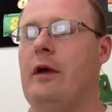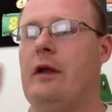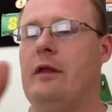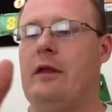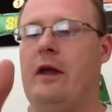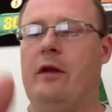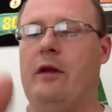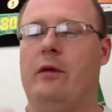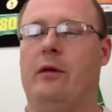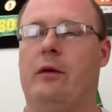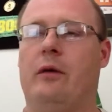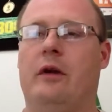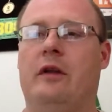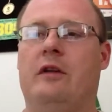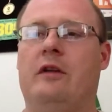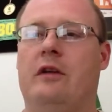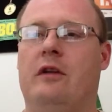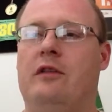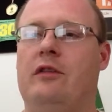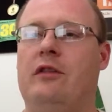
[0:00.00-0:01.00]
that you're going
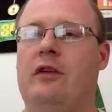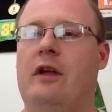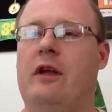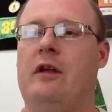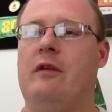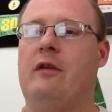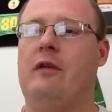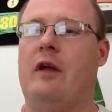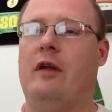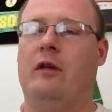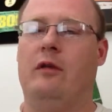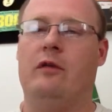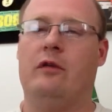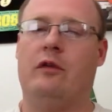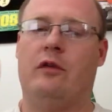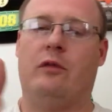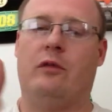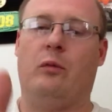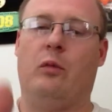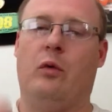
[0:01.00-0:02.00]
to achieve and you
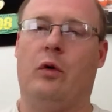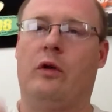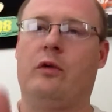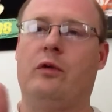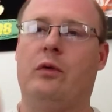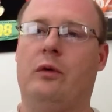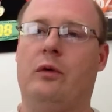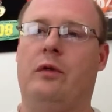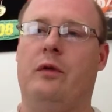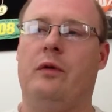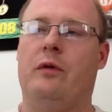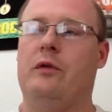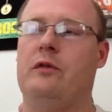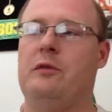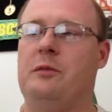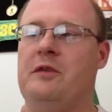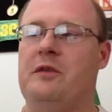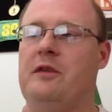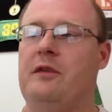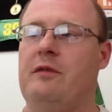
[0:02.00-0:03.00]
just work toward those
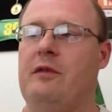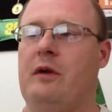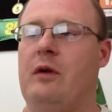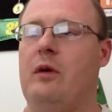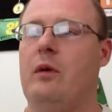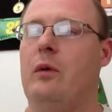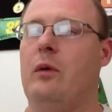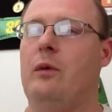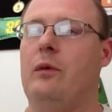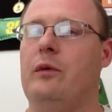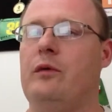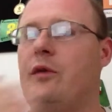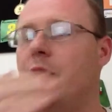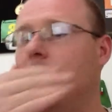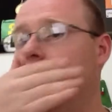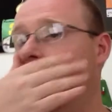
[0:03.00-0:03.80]
specific goals,